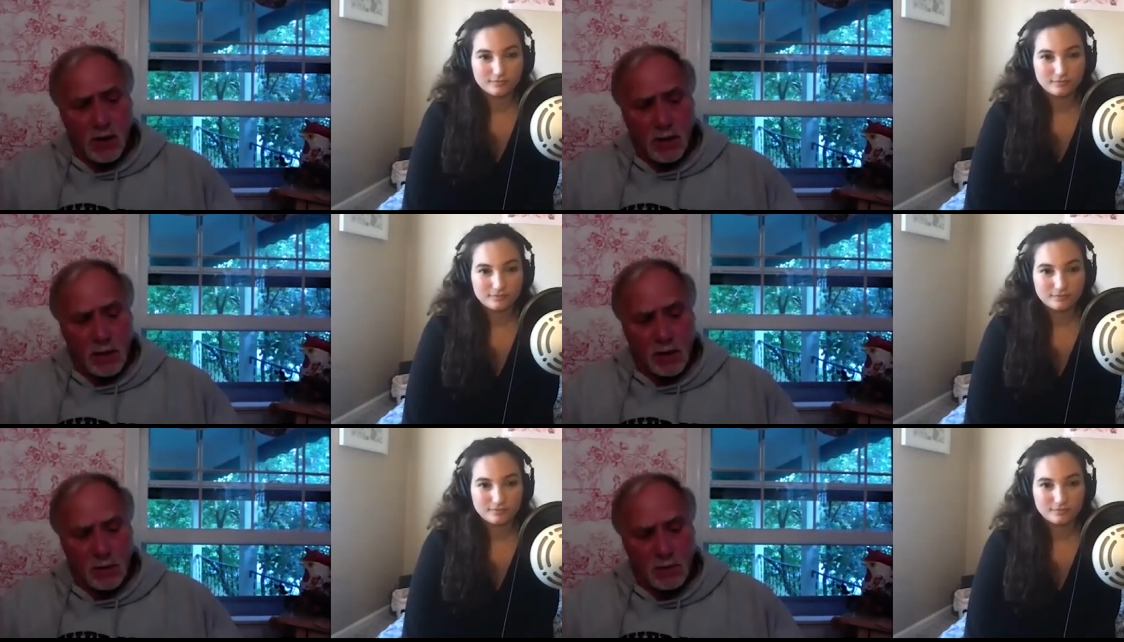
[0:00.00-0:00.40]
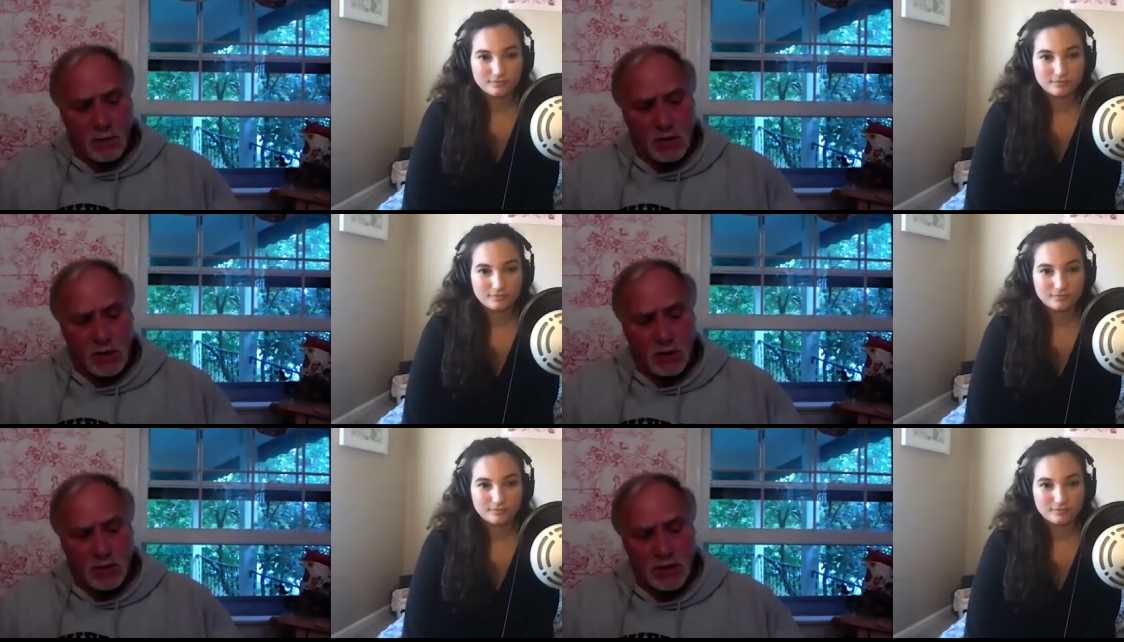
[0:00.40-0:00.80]
Speaker 1: Uh, she
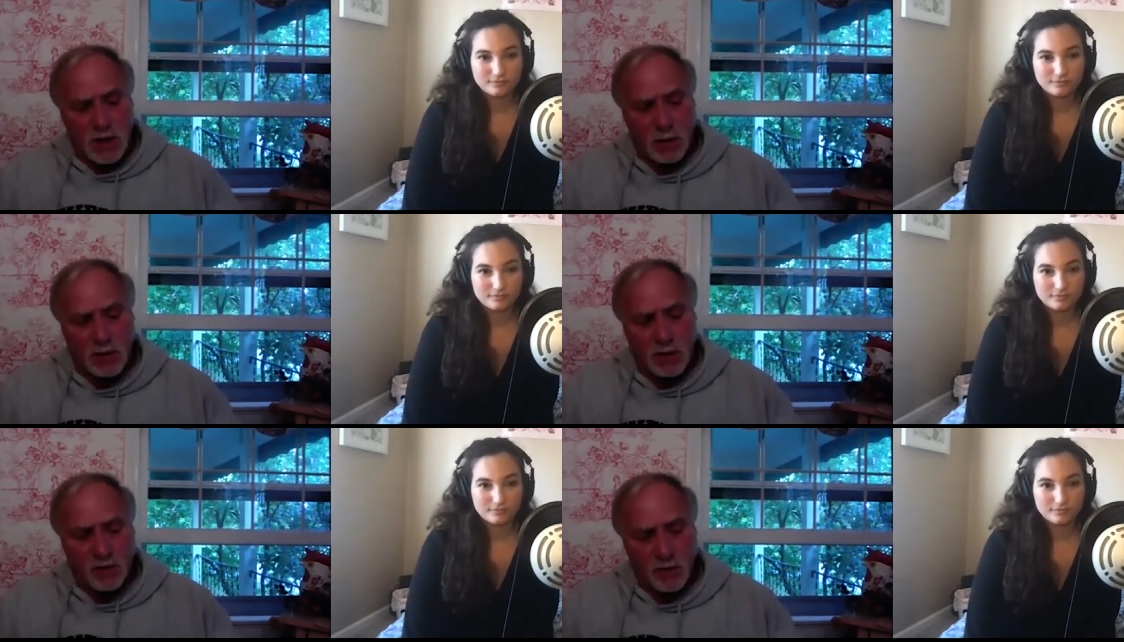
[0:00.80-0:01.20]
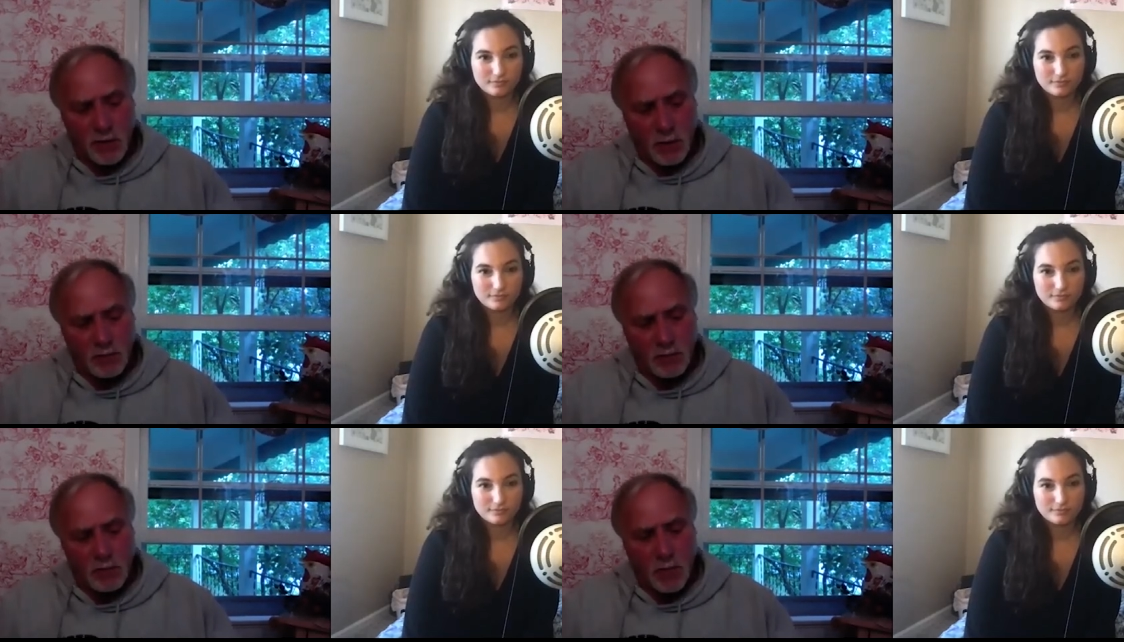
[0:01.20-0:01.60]
was coming
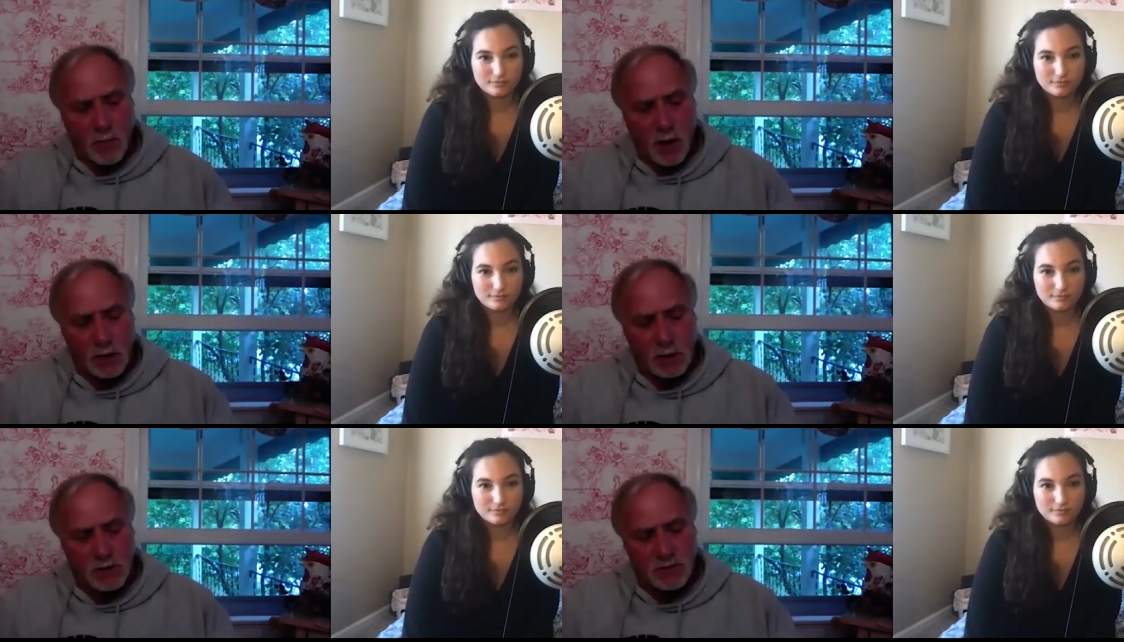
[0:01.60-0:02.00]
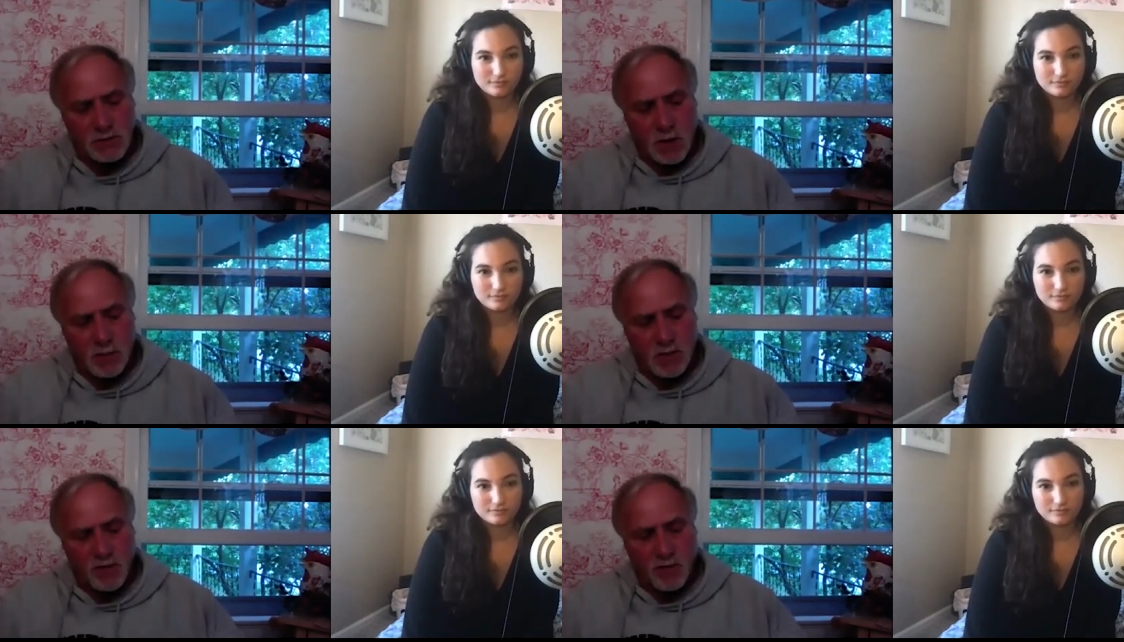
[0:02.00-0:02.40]
from. Uh, she was
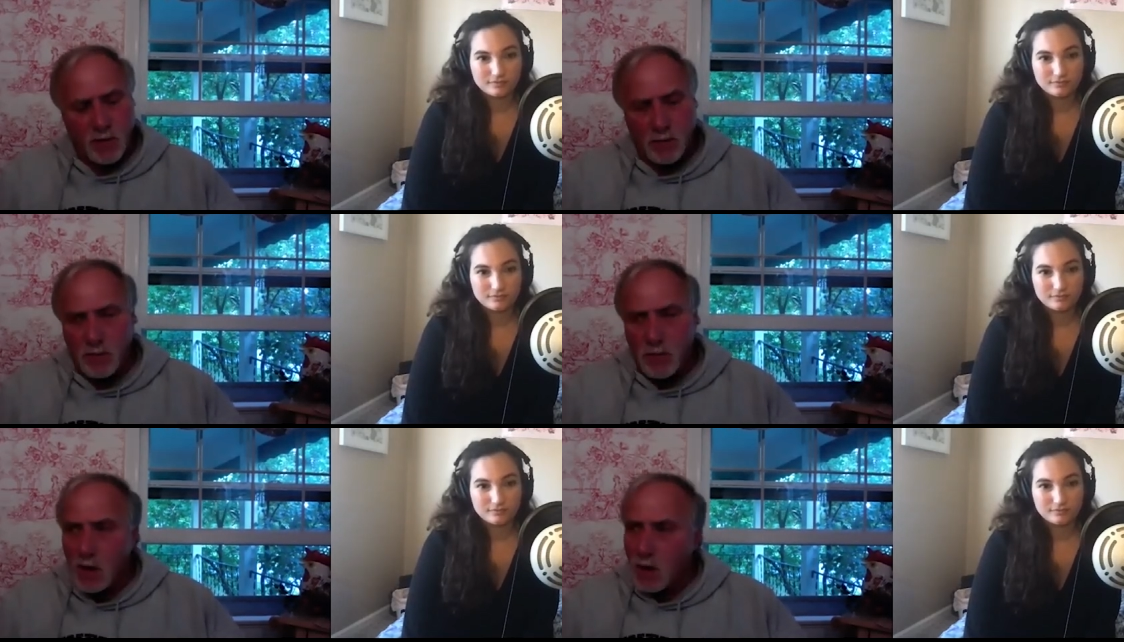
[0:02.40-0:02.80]
coming from.